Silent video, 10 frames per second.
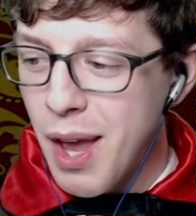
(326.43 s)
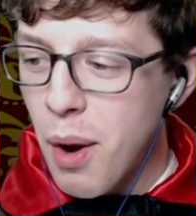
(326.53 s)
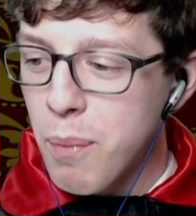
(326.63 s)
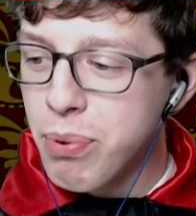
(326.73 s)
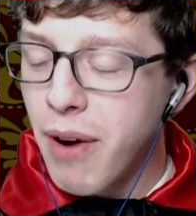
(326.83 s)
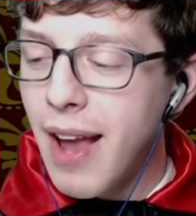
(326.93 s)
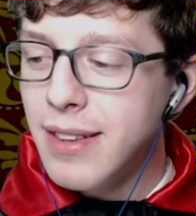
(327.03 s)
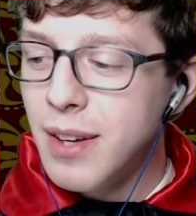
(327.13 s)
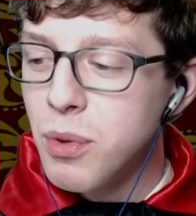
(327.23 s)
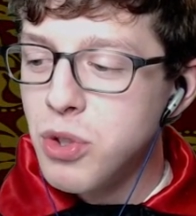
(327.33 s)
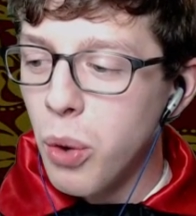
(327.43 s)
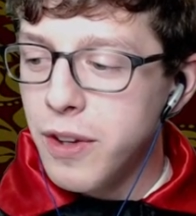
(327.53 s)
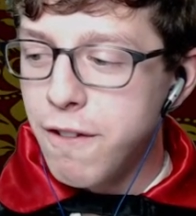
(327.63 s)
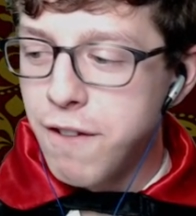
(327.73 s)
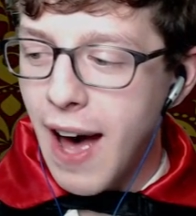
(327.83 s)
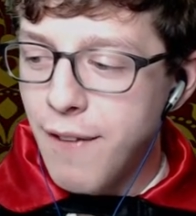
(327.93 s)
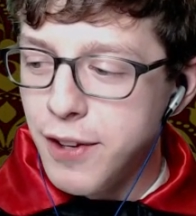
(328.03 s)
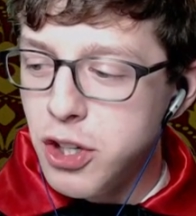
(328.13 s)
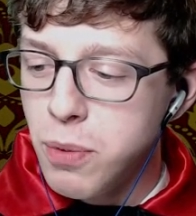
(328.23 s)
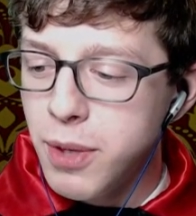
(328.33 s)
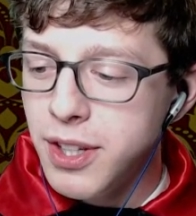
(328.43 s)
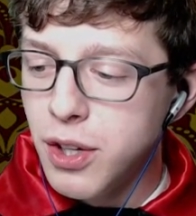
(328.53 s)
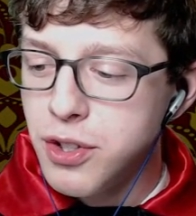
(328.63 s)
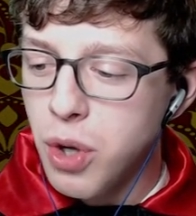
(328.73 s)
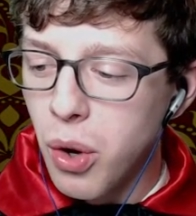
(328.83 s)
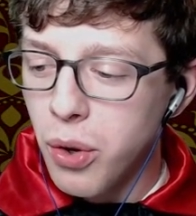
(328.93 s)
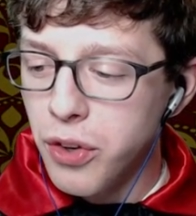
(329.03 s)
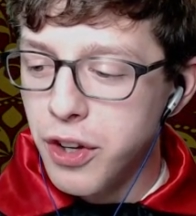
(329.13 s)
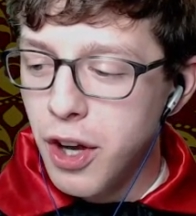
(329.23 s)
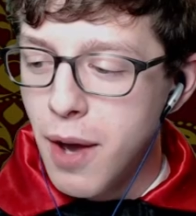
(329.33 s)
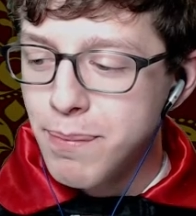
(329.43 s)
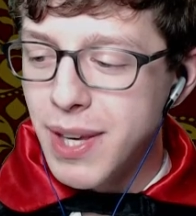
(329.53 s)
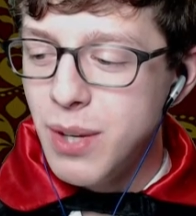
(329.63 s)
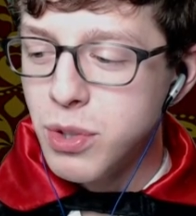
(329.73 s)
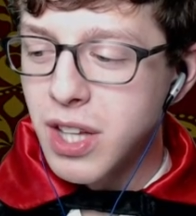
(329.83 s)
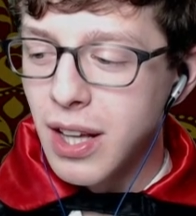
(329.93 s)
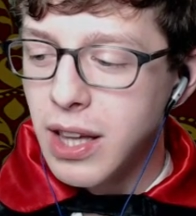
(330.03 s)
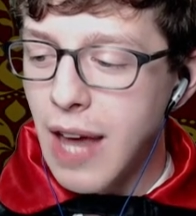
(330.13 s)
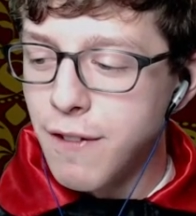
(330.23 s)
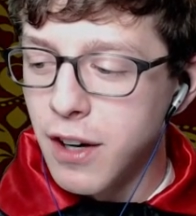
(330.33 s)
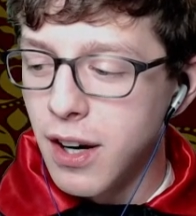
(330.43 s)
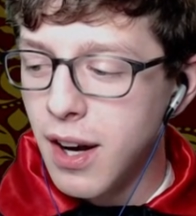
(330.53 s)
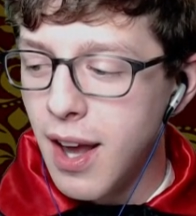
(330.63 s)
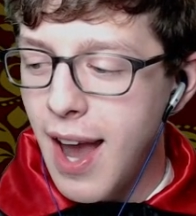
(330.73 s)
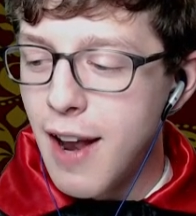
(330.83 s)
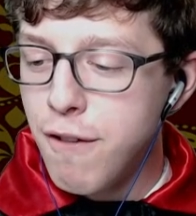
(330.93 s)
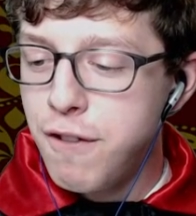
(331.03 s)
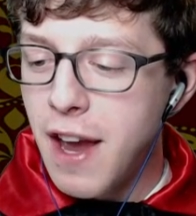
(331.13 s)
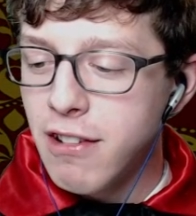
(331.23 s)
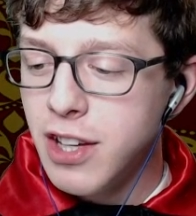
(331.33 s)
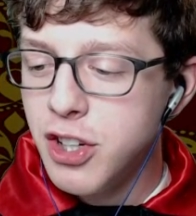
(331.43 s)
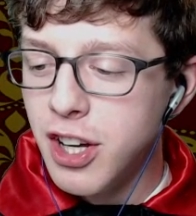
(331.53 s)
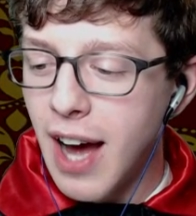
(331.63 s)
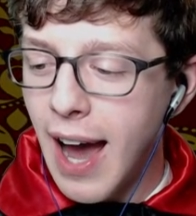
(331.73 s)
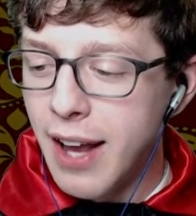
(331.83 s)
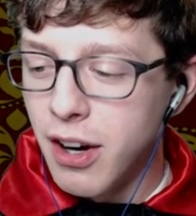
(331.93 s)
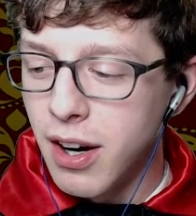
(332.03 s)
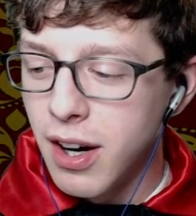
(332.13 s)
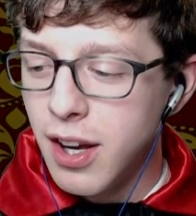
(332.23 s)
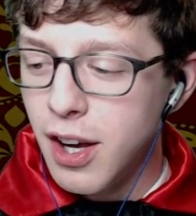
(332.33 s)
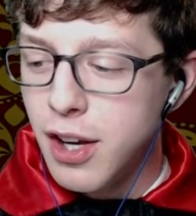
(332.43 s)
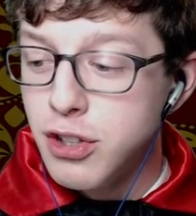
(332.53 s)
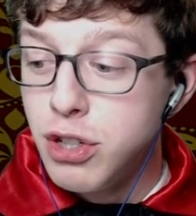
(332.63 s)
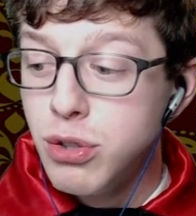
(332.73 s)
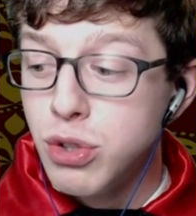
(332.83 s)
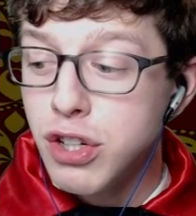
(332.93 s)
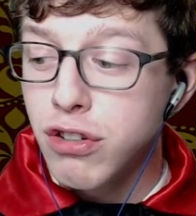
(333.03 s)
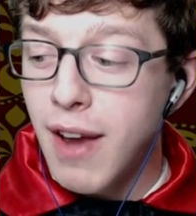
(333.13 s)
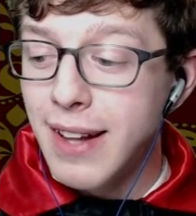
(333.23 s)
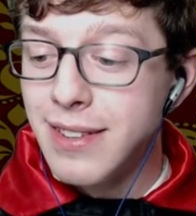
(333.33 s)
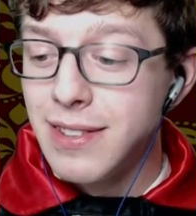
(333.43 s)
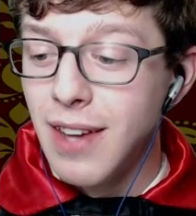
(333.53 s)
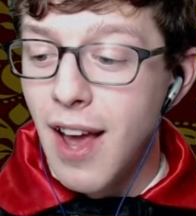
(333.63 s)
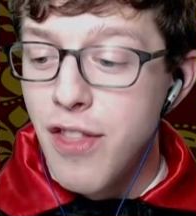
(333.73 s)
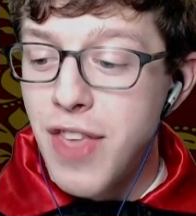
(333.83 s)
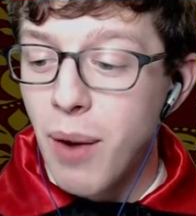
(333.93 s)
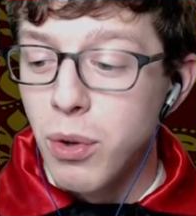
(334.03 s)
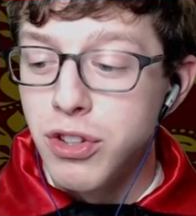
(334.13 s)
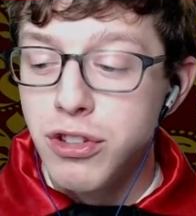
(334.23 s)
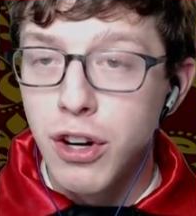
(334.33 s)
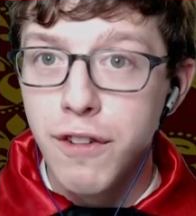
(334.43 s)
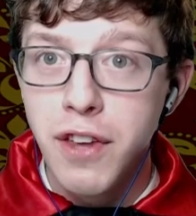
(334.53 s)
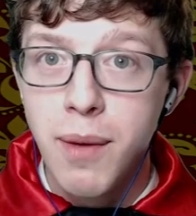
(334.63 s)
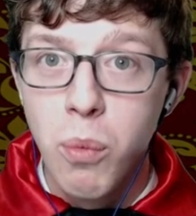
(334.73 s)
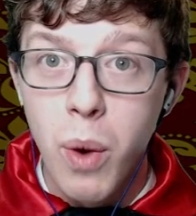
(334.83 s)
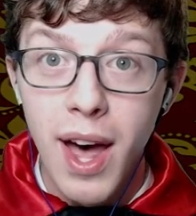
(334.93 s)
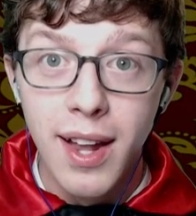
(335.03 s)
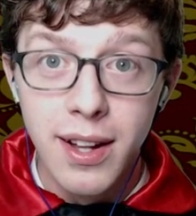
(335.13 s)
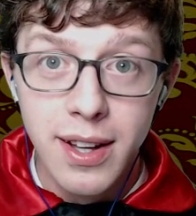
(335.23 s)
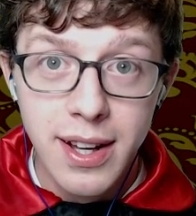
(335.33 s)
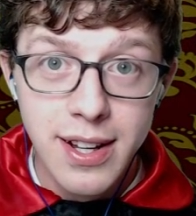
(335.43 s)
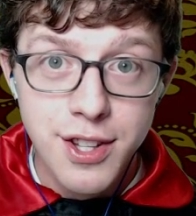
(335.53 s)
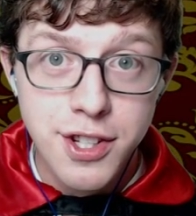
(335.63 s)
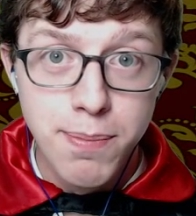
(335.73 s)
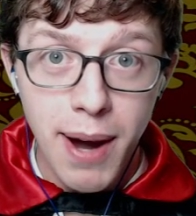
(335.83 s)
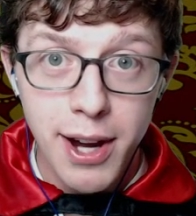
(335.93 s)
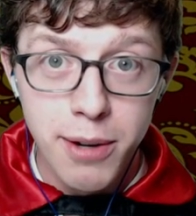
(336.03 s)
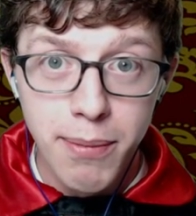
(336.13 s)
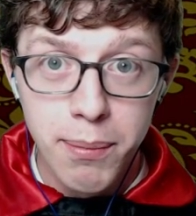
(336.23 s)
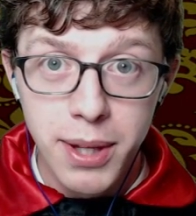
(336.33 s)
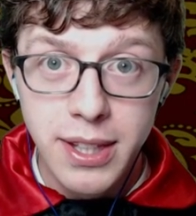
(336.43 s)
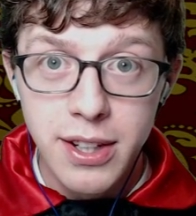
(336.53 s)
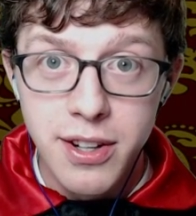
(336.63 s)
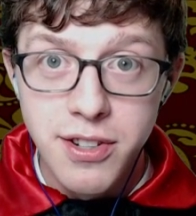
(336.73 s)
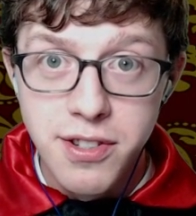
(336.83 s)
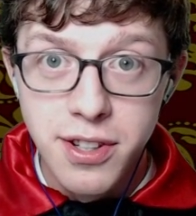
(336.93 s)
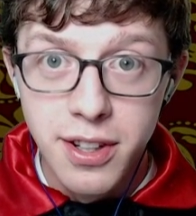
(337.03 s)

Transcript: Brandon was only 5 human years old, but he was clever and a very good hider. 2 traits that would serve him well in his spider mummy years.